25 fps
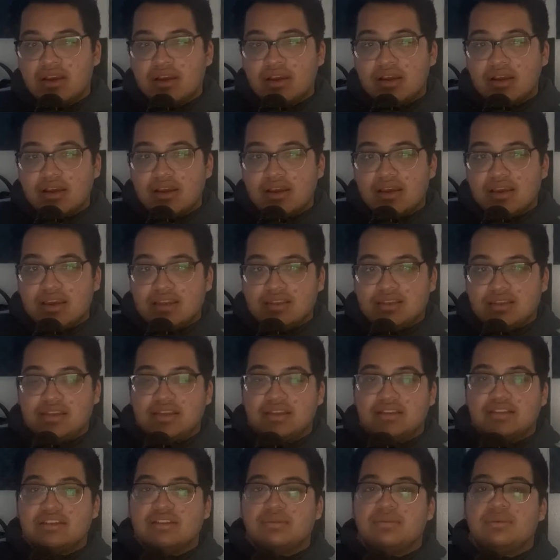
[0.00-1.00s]
it
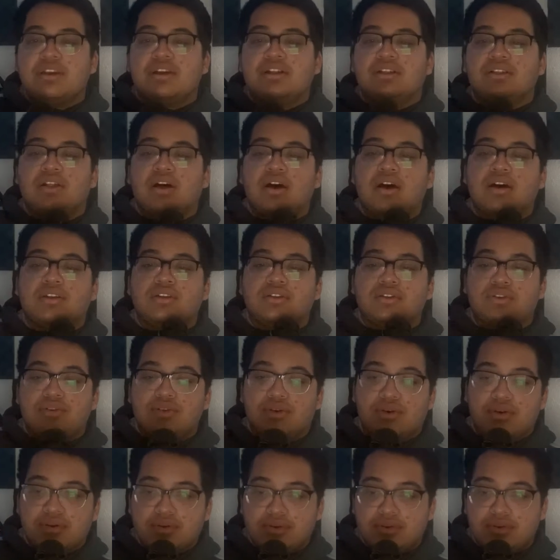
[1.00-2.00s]
tends to be a lot
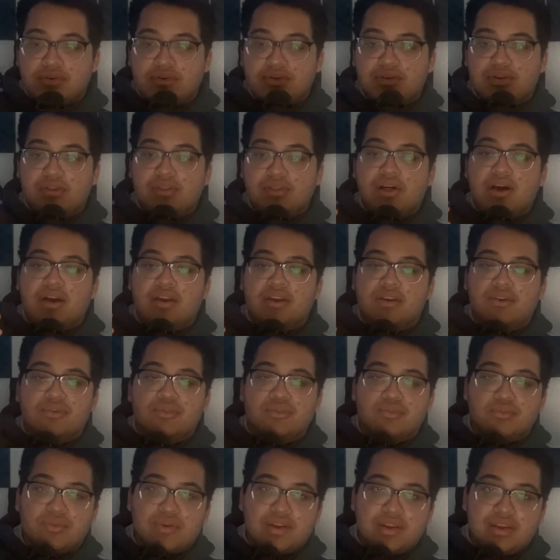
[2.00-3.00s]
darker and a lot
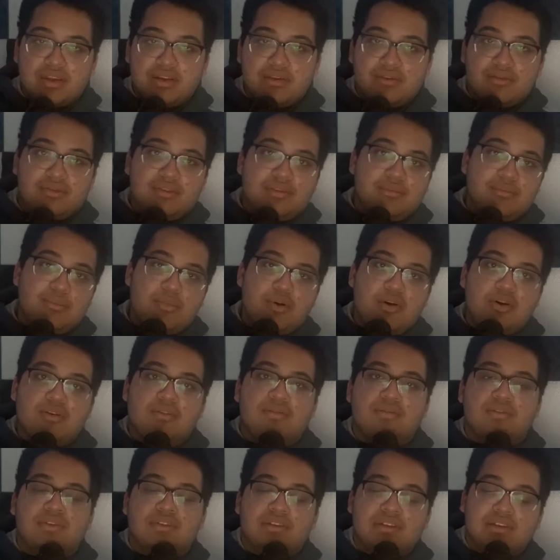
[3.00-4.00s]
grittier than
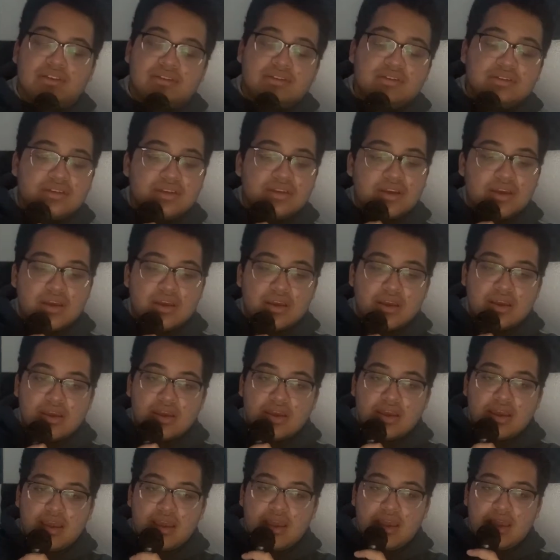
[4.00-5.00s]
Marvel is.
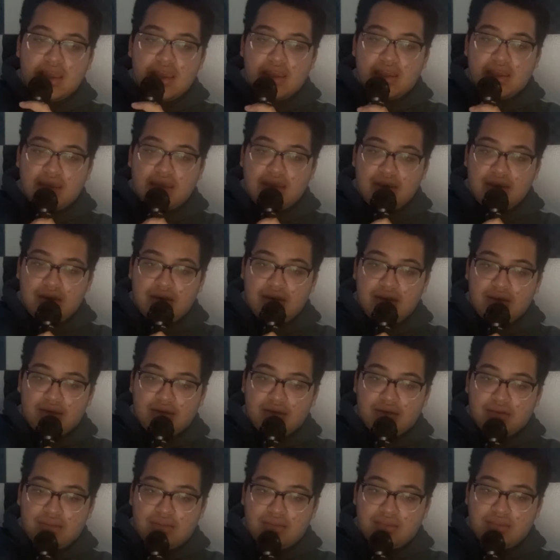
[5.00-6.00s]
And
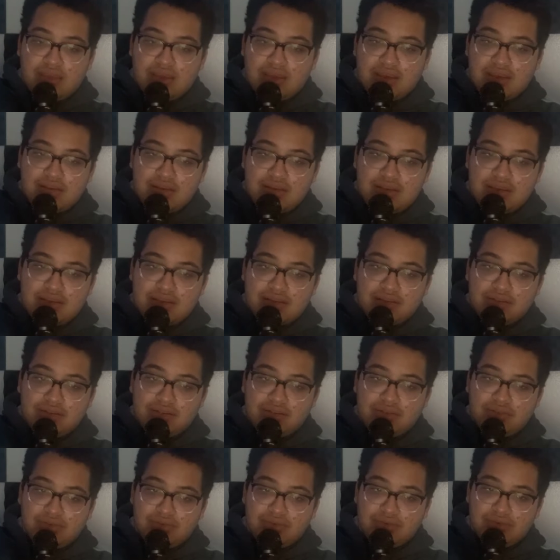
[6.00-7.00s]
they need
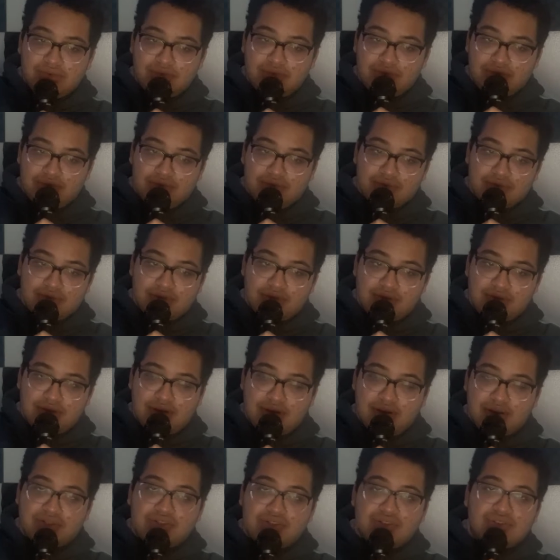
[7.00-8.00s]
to
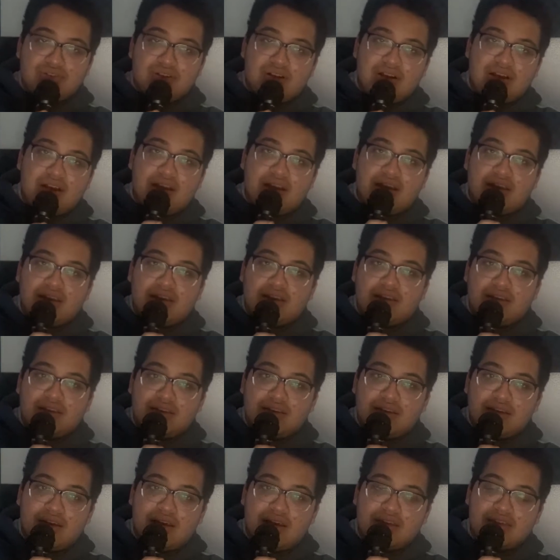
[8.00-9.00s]
not try,
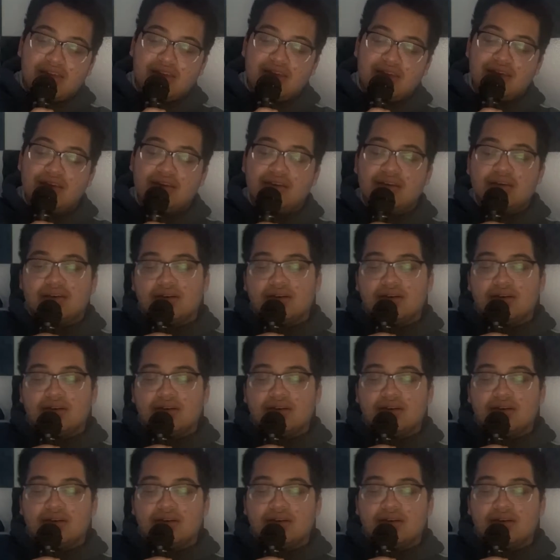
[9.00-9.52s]
I think